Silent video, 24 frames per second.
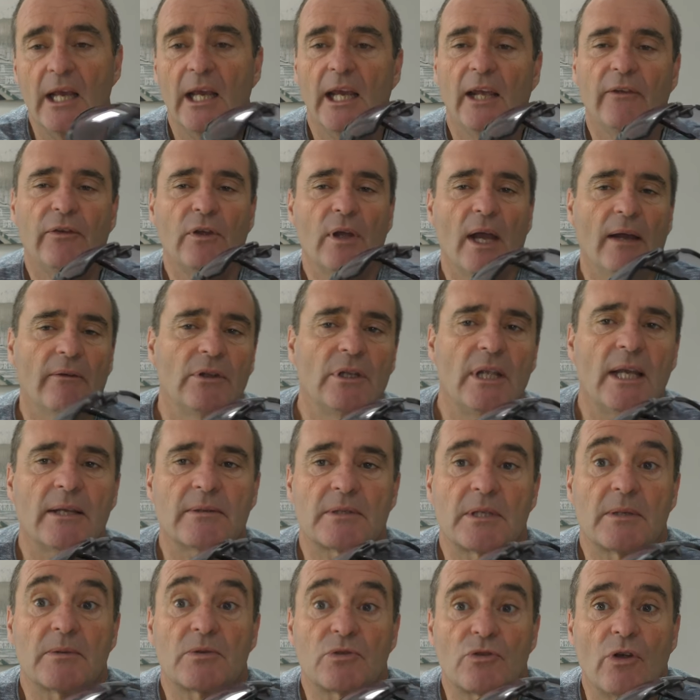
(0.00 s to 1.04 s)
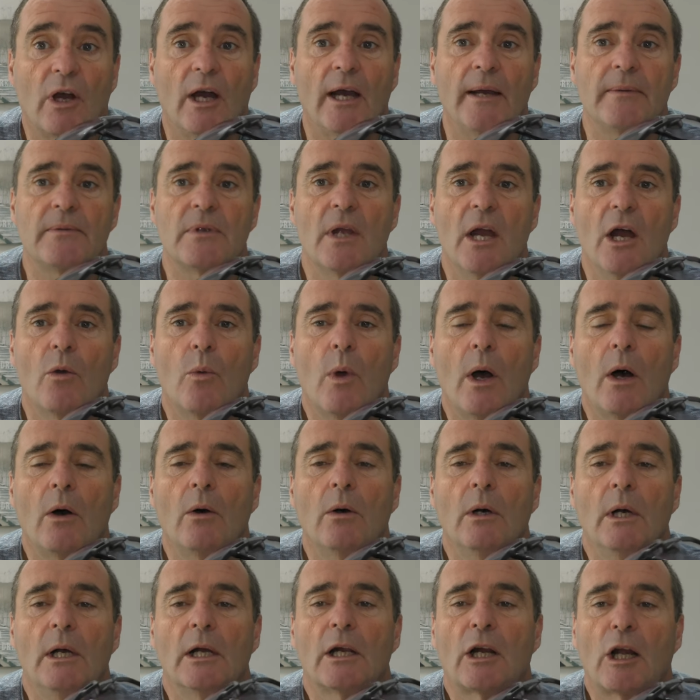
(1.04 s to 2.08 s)
If you haven't yet subscribed,
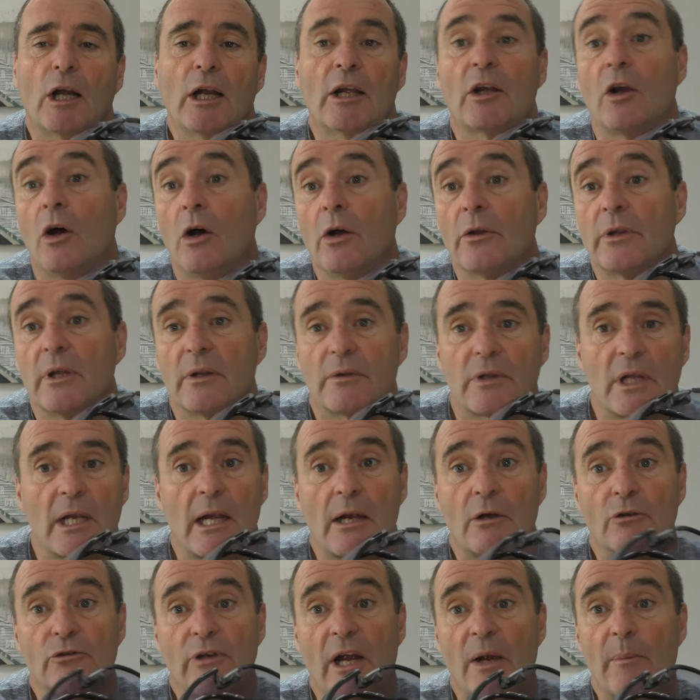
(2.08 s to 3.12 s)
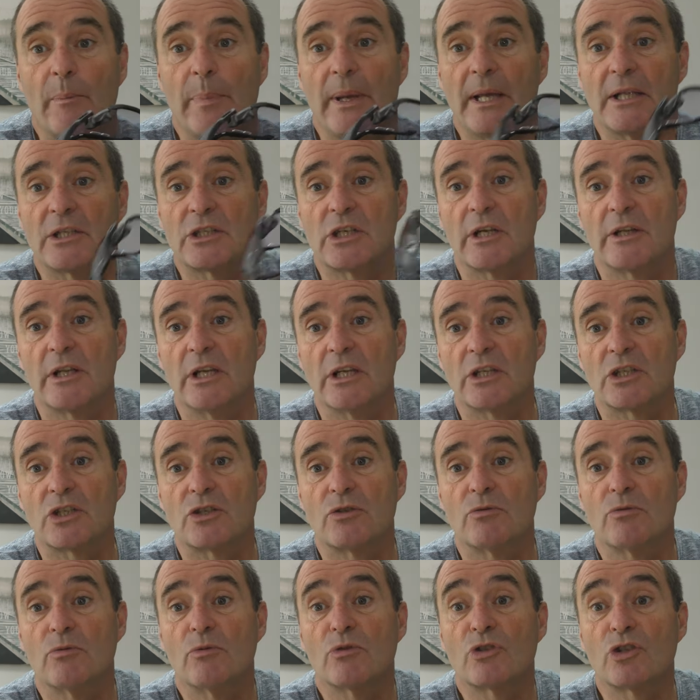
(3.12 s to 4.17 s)
well, click on the little round picture
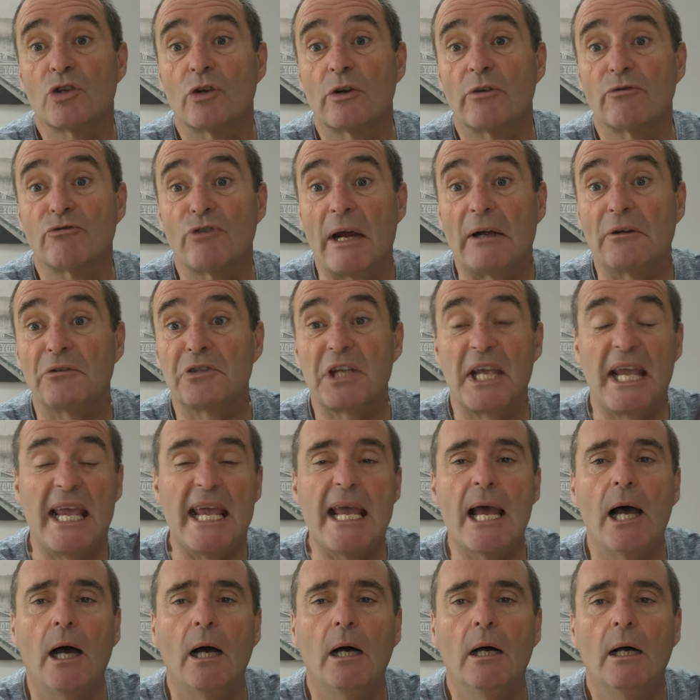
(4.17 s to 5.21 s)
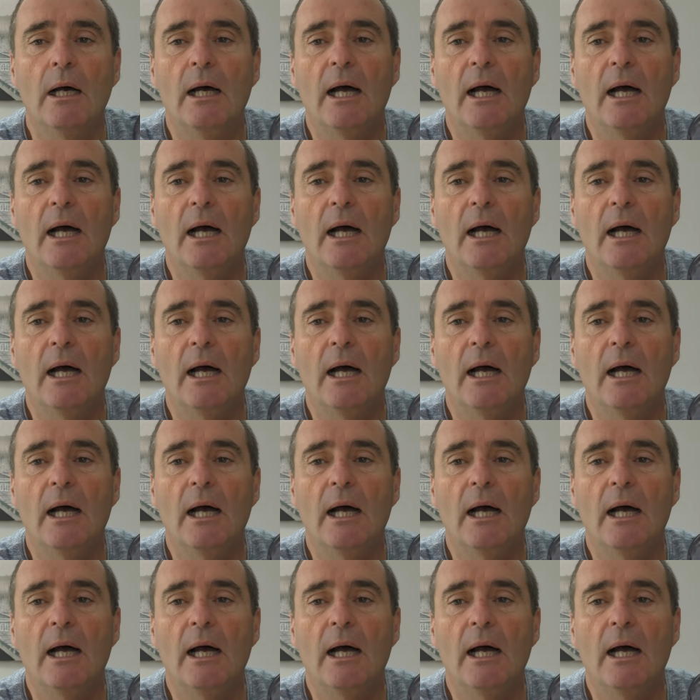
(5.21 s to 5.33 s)
that's sort of round here.